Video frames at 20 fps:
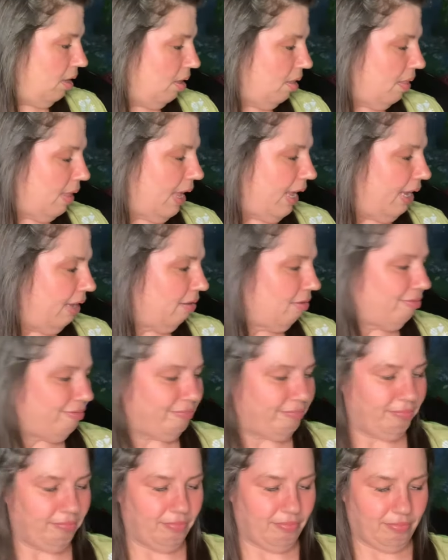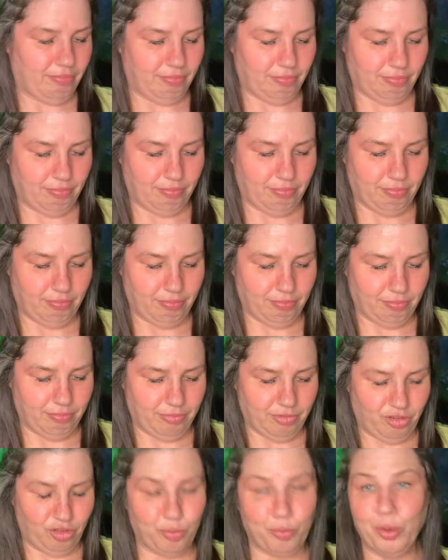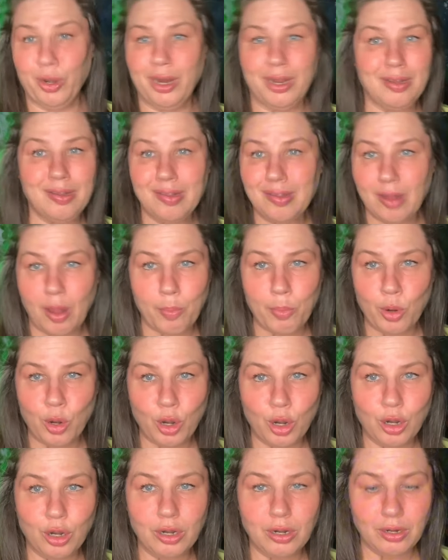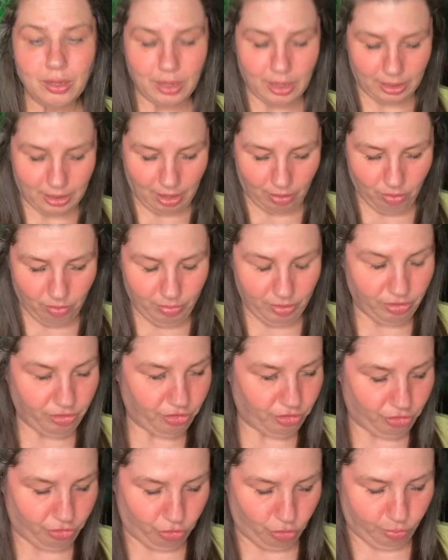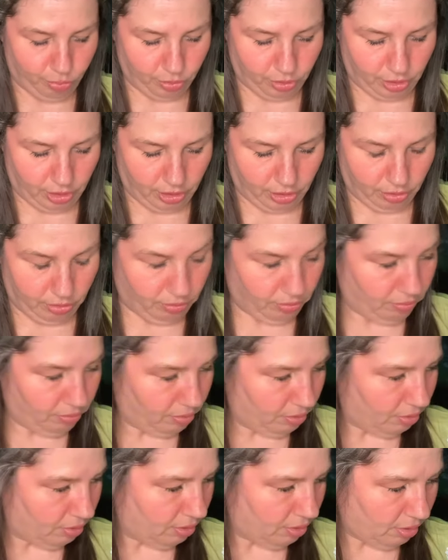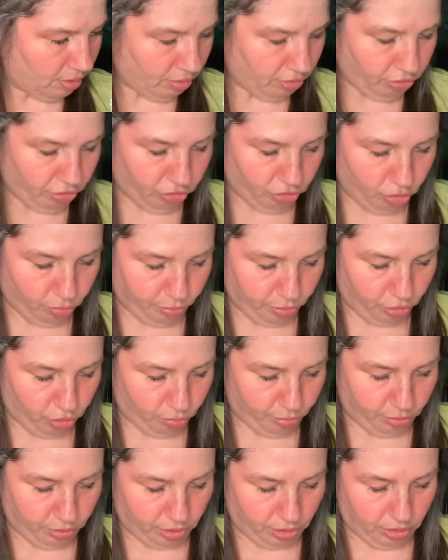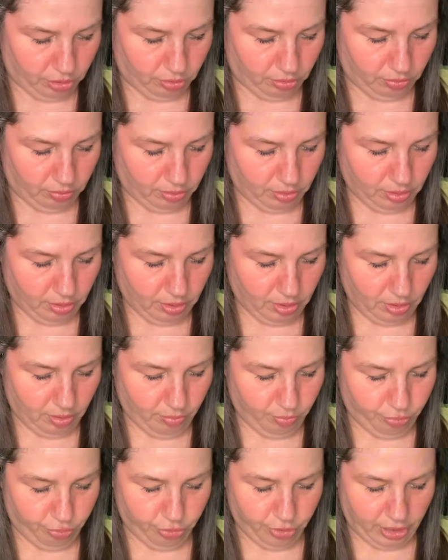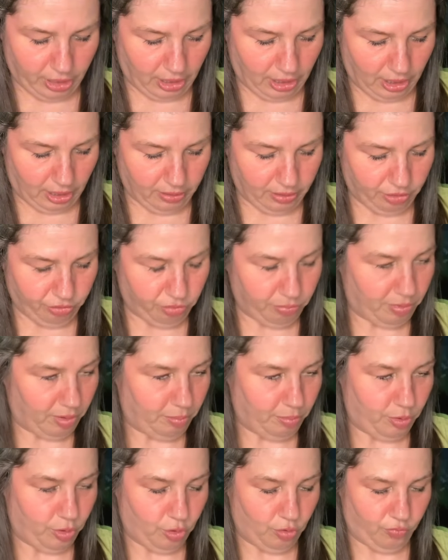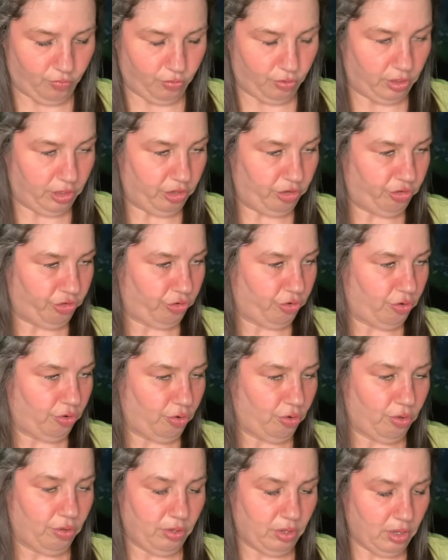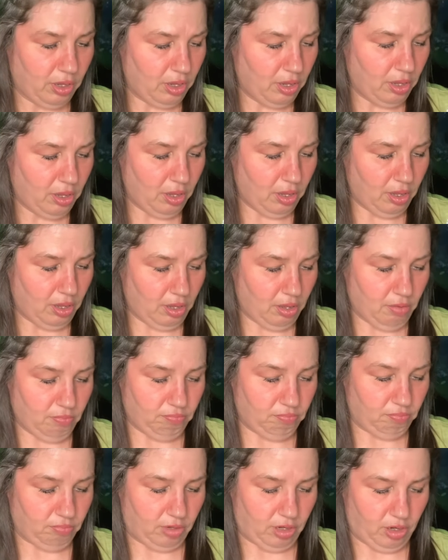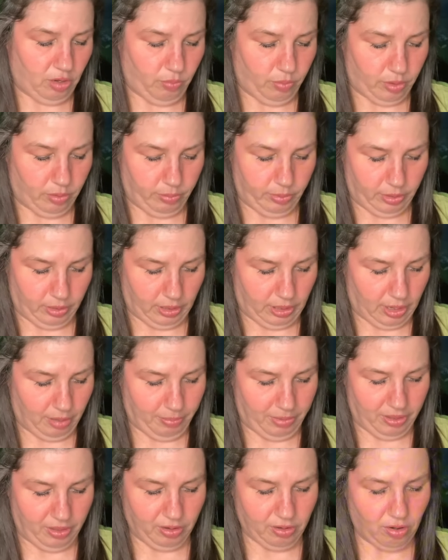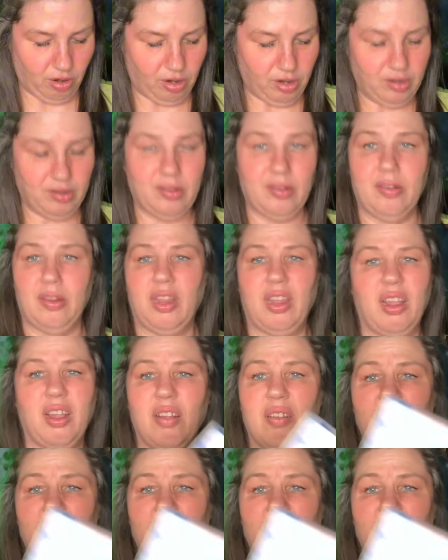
like spring, summer, like that would be super cute. Super duper cute. Pretty. These would be beautiful in a journal. Anywhere, really. I mean, they're honestly